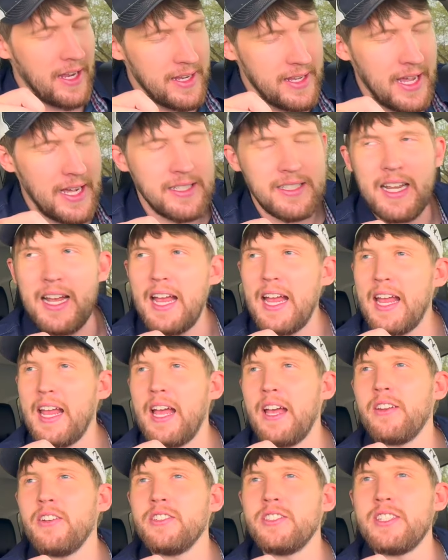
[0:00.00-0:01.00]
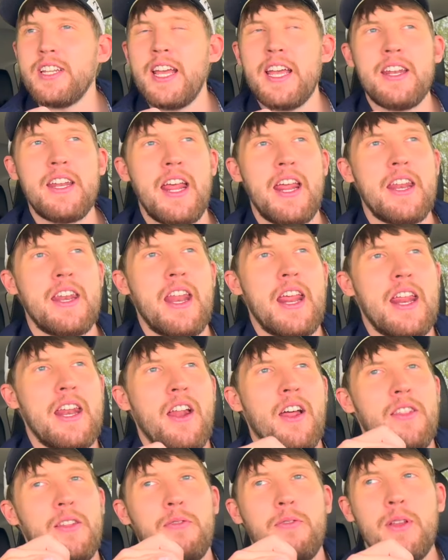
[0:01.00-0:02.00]
yes, I understand. And
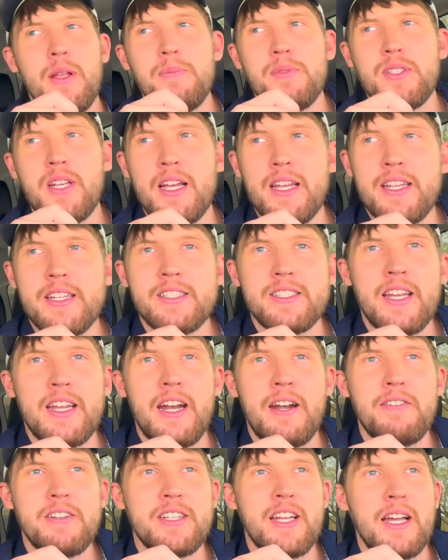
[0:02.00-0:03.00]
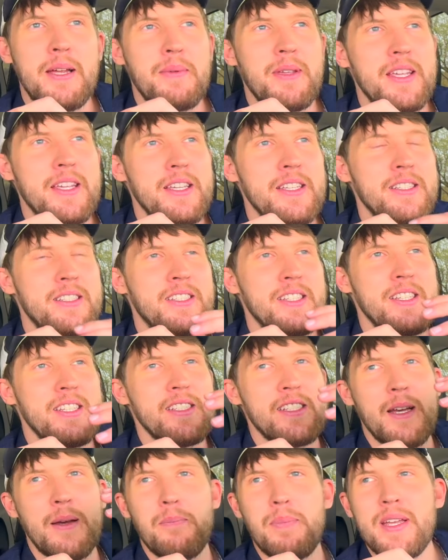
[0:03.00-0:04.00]
on the flip side, he said every time he
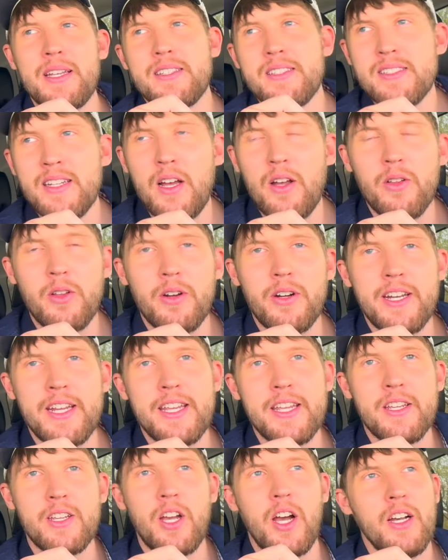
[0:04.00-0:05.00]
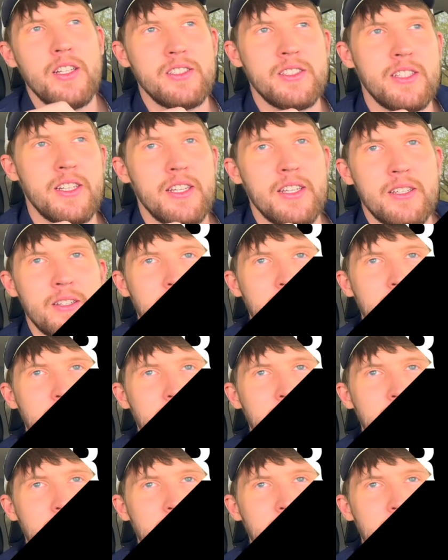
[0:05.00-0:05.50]
sees a big seller, he cuts it